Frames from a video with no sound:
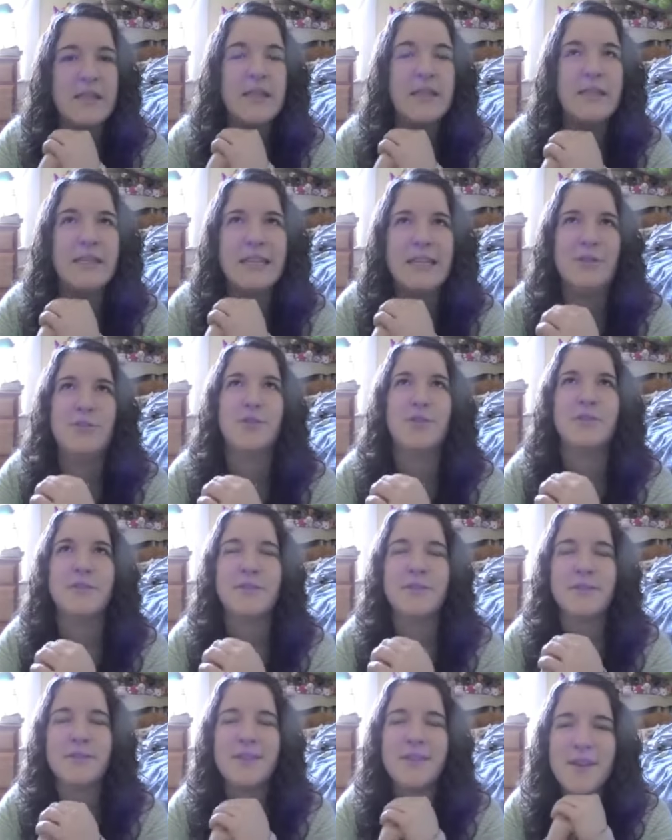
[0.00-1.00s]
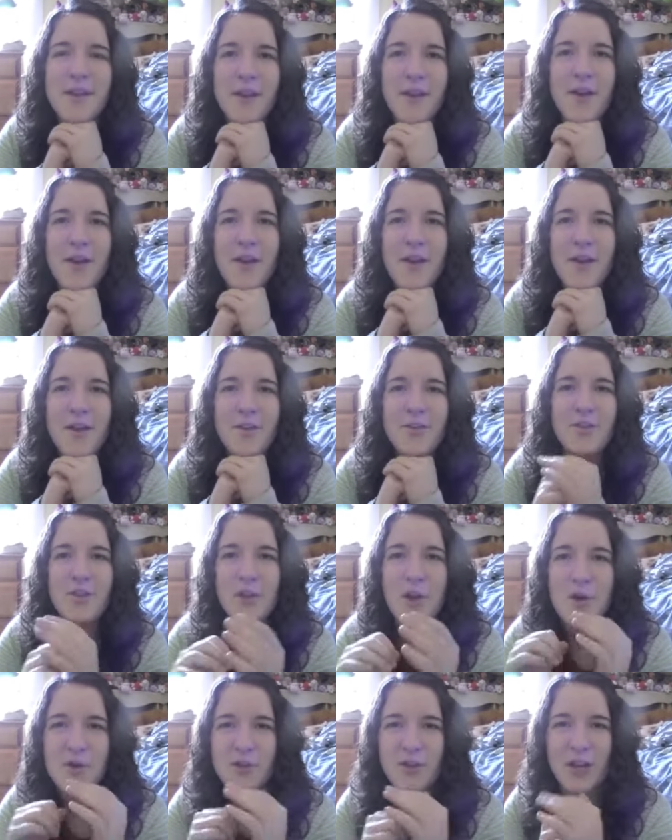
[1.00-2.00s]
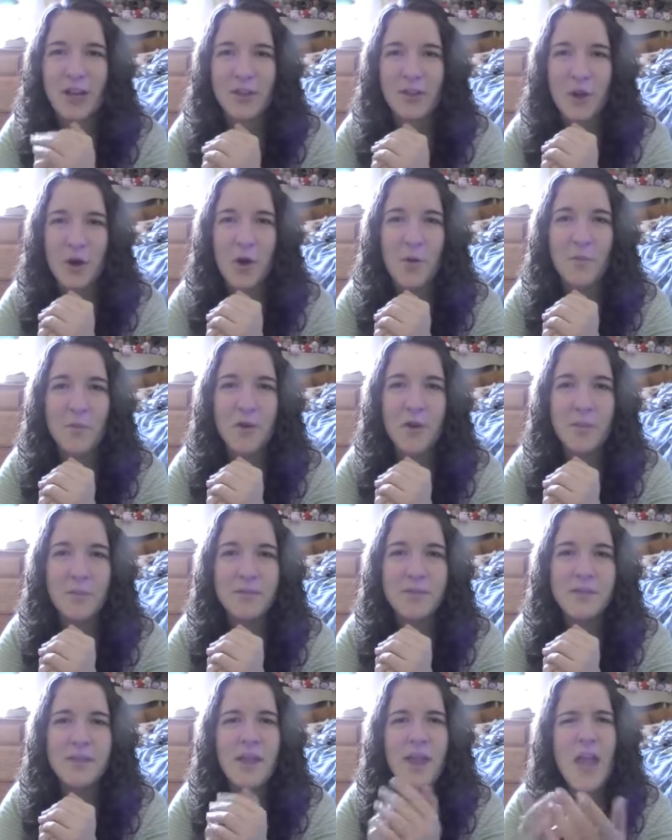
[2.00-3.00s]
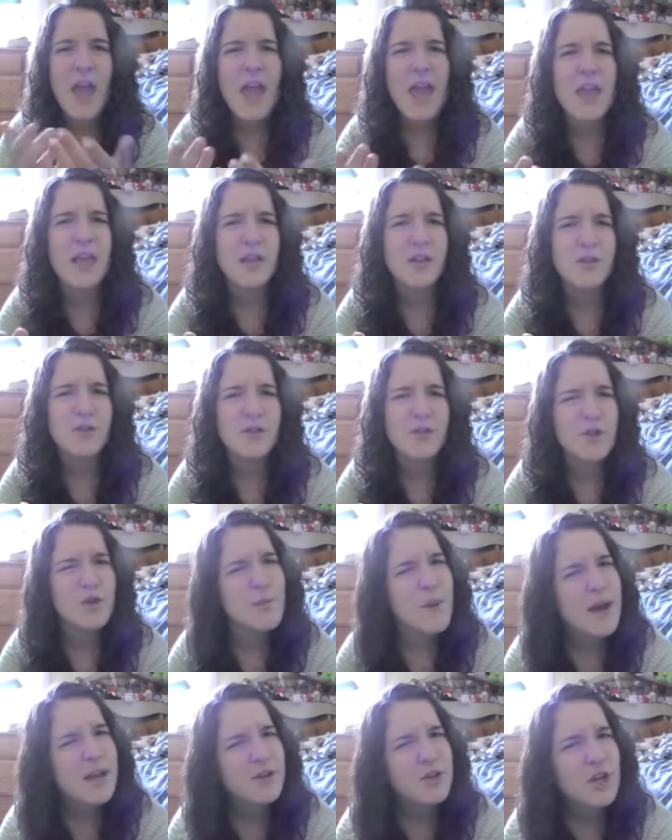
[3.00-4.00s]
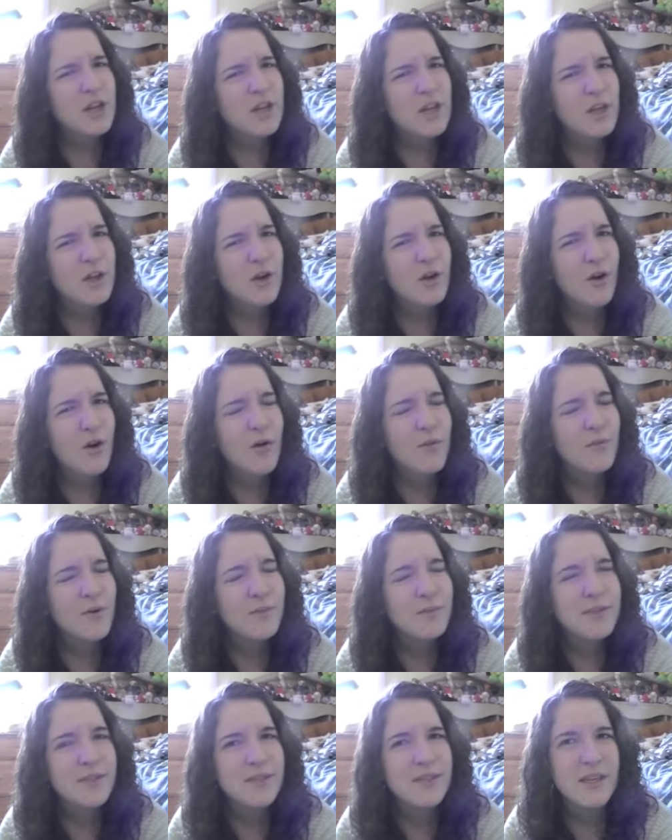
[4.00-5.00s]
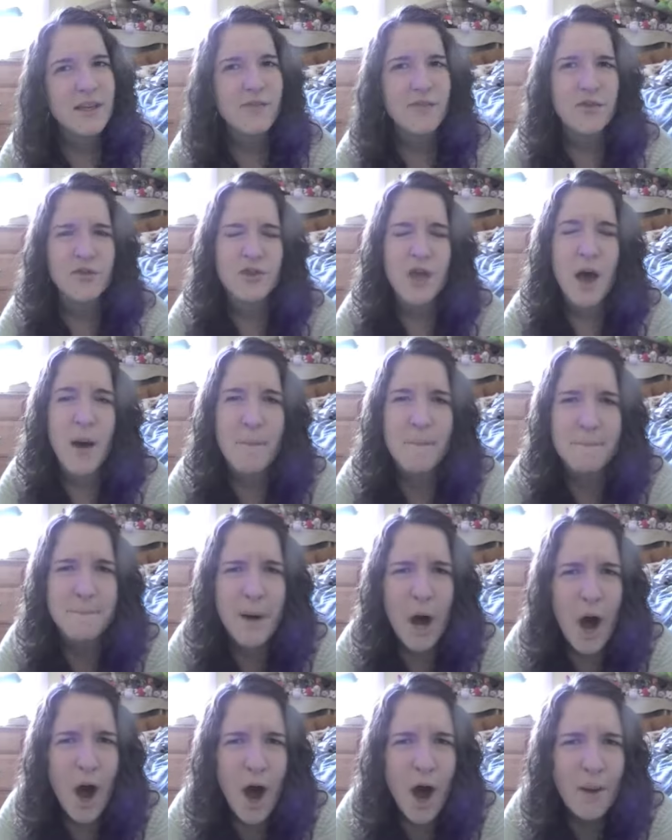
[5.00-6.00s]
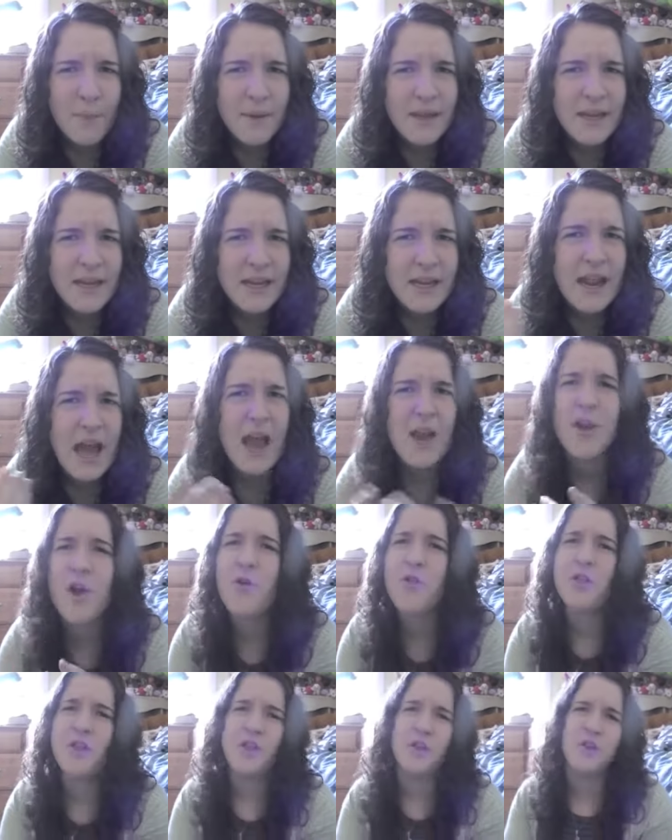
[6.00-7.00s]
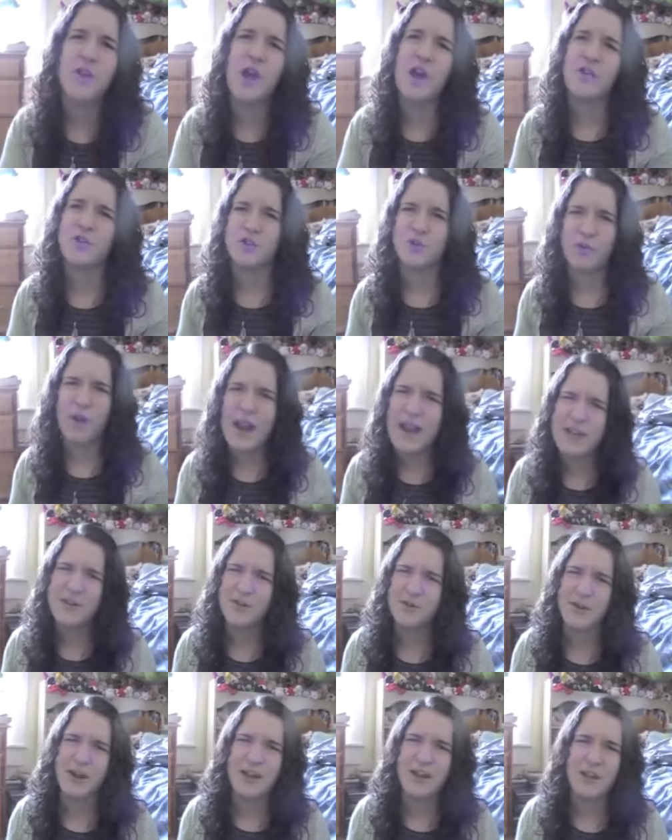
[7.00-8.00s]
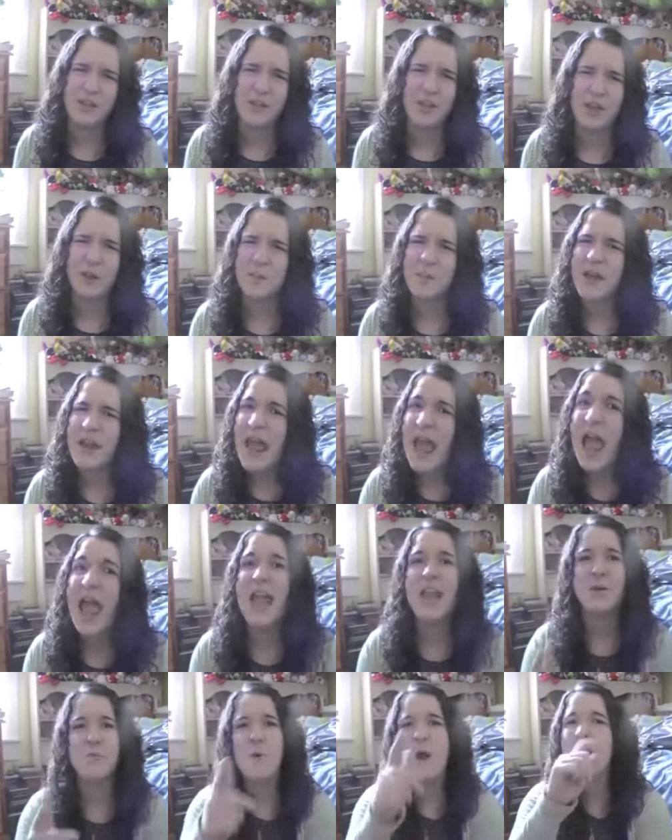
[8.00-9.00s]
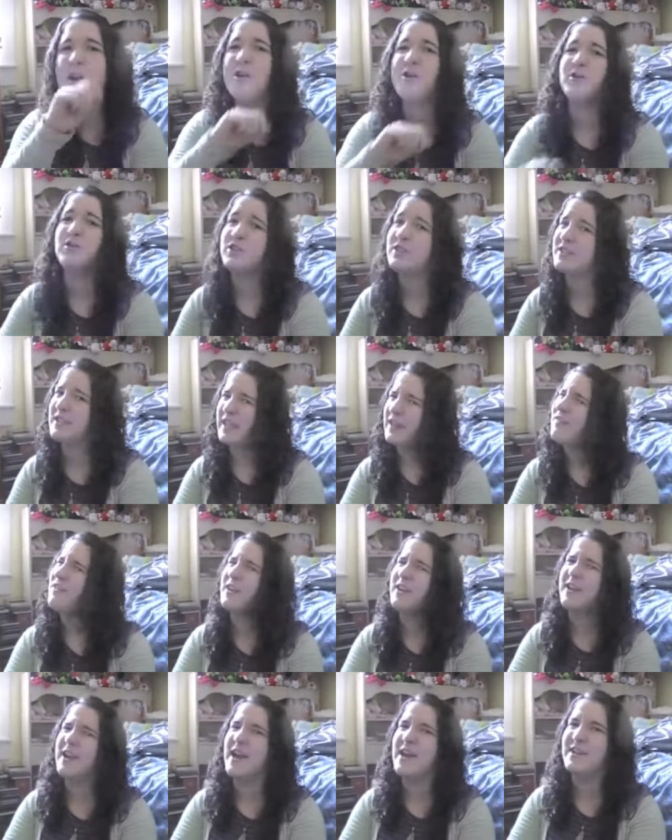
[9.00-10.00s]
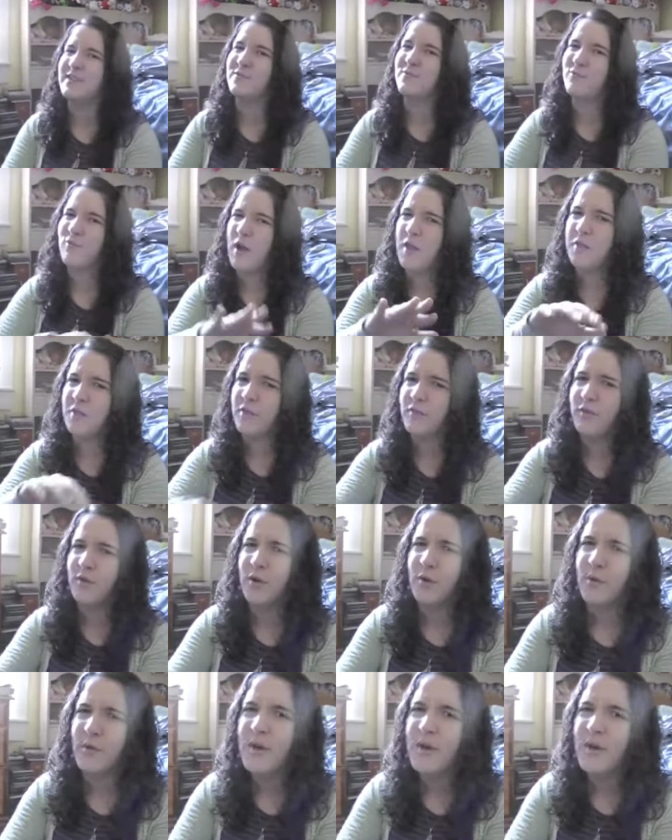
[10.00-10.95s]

the teachers to go check the homerooms. Hey, do you mind checking your homeroom to see if there's a bomb in it? I know that you're not trained or anything, but hey, why don't you just give it a nice run through?